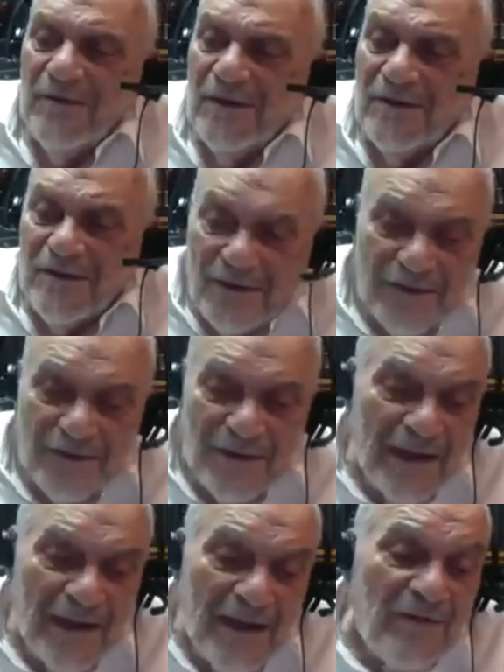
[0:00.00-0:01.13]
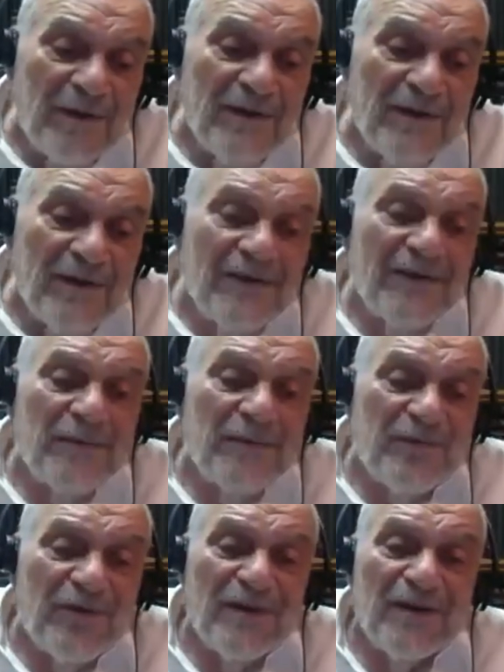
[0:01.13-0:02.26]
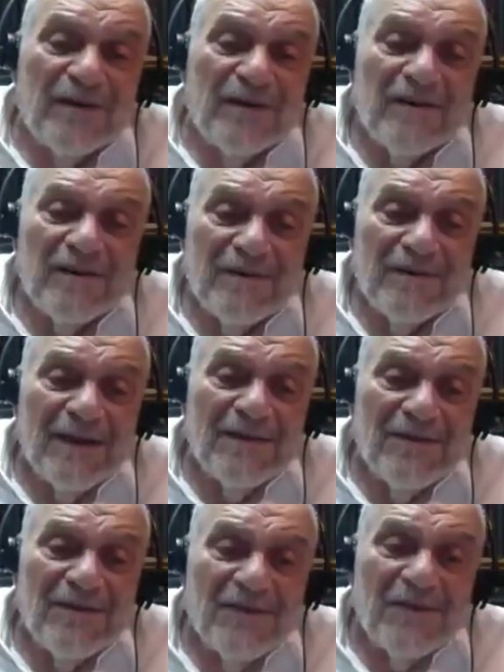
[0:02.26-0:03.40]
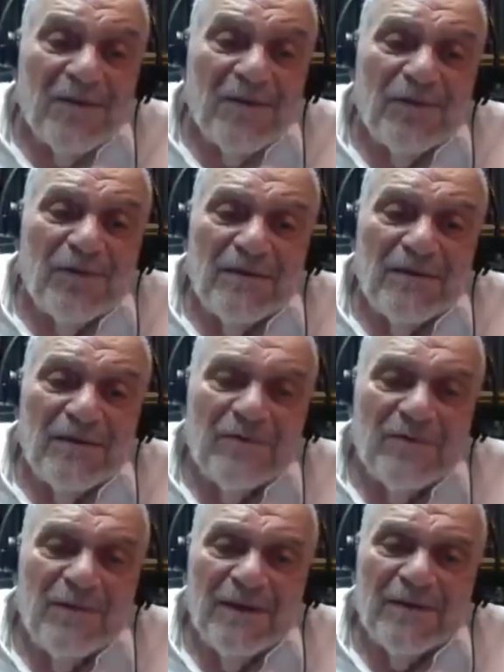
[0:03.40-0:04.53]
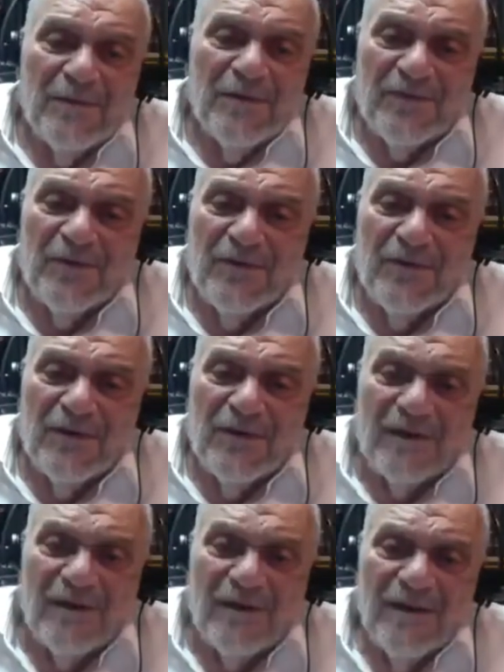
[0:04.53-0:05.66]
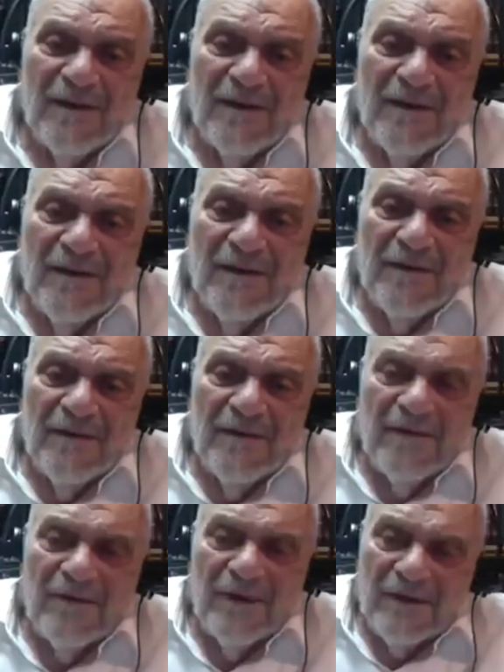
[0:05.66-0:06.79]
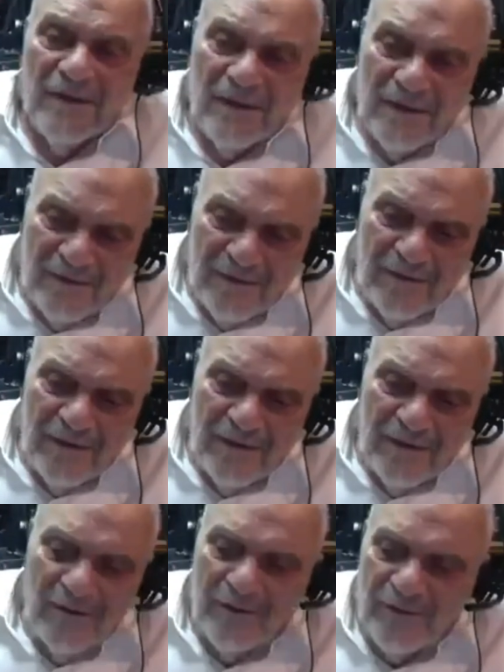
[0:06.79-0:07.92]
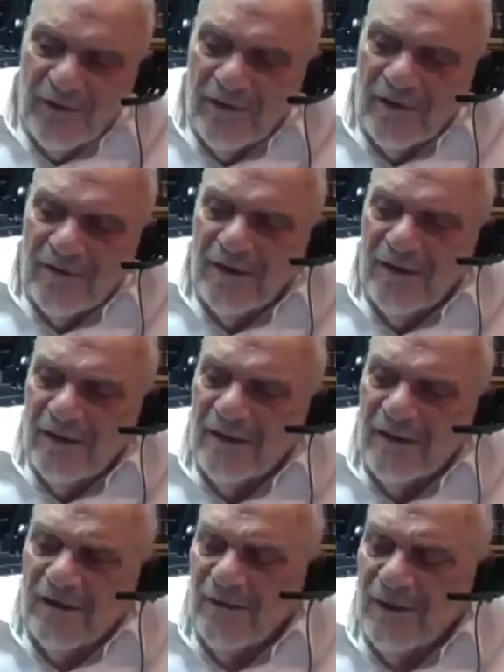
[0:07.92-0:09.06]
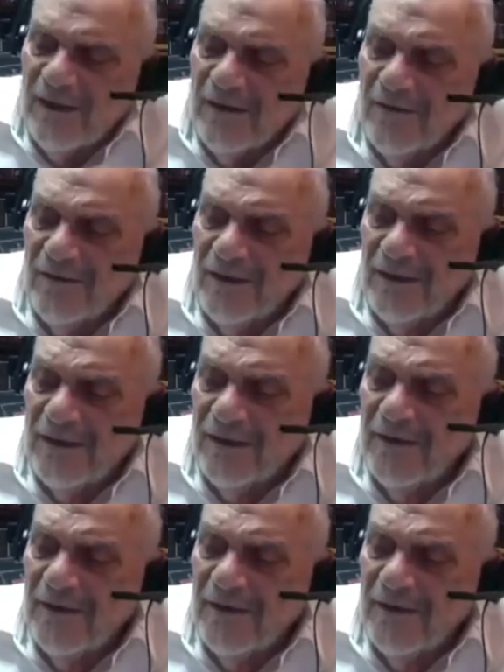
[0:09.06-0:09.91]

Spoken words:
So we've been there before. That's the whole point. We've been there before. But we prefer to think that somehow